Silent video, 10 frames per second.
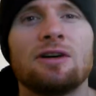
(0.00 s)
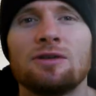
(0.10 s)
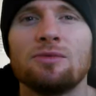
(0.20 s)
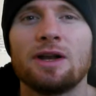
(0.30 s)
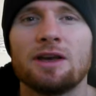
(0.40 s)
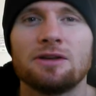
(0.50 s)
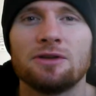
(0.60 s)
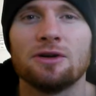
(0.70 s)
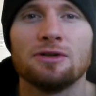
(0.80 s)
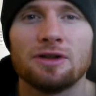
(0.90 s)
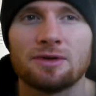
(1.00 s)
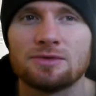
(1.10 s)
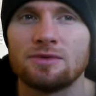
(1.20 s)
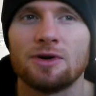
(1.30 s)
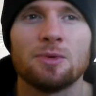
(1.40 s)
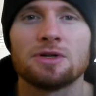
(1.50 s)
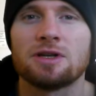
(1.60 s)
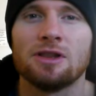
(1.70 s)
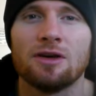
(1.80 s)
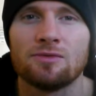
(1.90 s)
redhead girl that I was very much
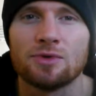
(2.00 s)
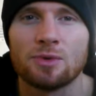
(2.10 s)
in love with